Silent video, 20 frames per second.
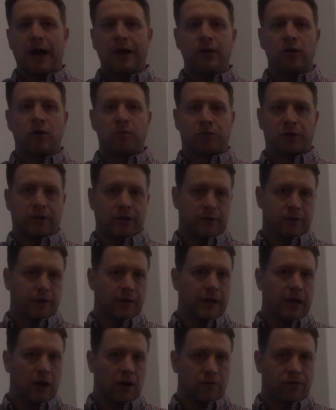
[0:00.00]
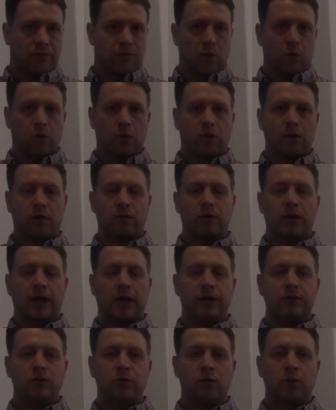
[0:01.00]
I don't particularly care for
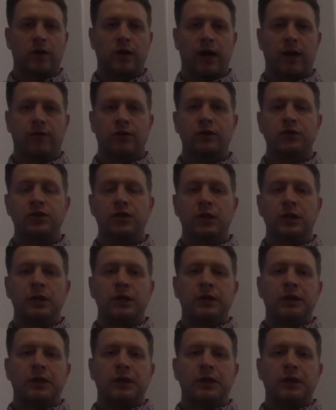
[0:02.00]
dual coverage